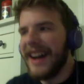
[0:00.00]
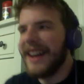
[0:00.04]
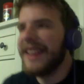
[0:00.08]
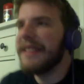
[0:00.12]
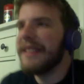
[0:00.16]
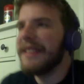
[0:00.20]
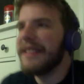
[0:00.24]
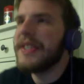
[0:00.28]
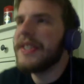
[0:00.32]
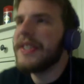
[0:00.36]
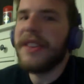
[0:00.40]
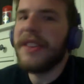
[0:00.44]

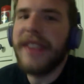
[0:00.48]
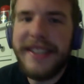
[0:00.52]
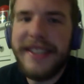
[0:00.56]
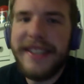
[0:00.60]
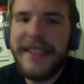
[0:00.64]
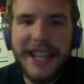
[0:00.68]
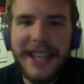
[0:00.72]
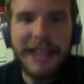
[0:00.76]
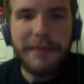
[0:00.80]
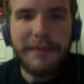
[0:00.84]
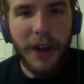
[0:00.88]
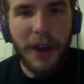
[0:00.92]
So
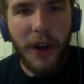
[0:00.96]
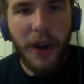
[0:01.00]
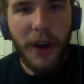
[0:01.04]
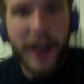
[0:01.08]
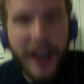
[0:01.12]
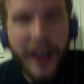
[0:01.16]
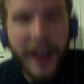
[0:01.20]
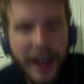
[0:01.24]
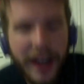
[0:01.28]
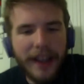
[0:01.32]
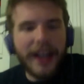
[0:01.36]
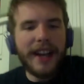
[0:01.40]
let's keep
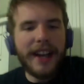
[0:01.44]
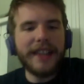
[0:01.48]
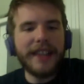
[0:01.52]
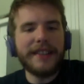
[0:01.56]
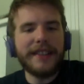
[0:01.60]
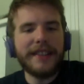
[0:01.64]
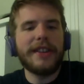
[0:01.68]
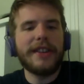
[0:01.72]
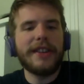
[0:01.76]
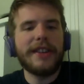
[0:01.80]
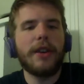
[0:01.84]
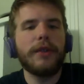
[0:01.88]
going.
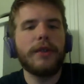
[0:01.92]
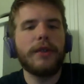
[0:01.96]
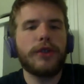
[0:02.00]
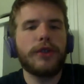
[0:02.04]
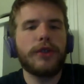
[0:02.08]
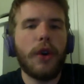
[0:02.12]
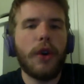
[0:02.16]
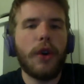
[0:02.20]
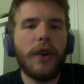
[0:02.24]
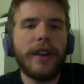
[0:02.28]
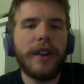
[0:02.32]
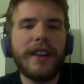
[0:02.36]
So
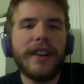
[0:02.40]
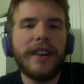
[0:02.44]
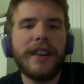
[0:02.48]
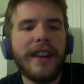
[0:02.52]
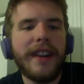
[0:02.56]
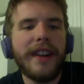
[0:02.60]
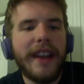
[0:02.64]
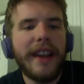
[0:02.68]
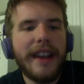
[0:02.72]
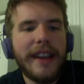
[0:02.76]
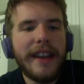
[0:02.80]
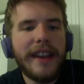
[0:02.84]

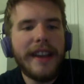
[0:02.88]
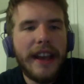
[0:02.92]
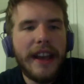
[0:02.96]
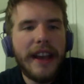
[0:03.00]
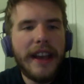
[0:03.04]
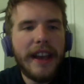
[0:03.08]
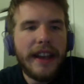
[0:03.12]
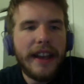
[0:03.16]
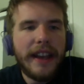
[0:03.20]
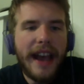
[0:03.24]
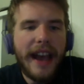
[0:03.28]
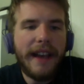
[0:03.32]
Jordan,
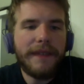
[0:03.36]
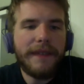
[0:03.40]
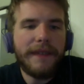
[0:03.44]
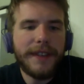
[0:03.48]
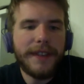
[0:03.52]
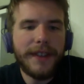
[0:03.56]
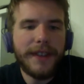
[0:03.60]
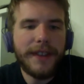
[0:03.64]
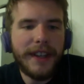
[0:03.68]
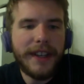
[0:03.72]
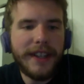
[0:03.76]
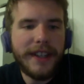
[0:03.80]

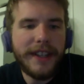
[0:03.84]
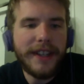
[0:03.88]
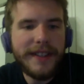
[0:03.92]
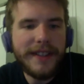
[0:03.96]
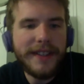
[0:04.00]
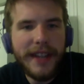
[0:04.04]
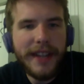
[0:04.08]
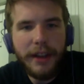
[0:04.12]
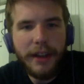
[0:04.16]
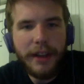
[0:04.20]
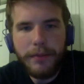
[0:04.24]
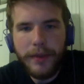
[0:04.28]
after his
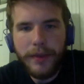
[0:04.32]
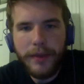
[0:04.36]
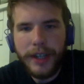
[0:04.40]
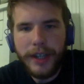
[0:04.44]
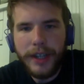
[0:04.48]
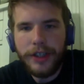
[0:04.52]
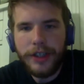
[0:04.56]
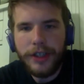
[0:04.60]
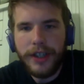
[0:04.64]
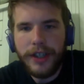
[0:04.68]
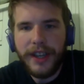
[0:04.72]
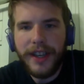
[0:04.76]

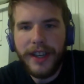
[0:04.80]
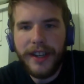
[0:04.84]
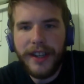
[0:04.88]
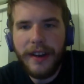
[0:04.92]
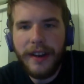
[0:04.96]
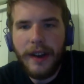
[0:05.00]
celebration,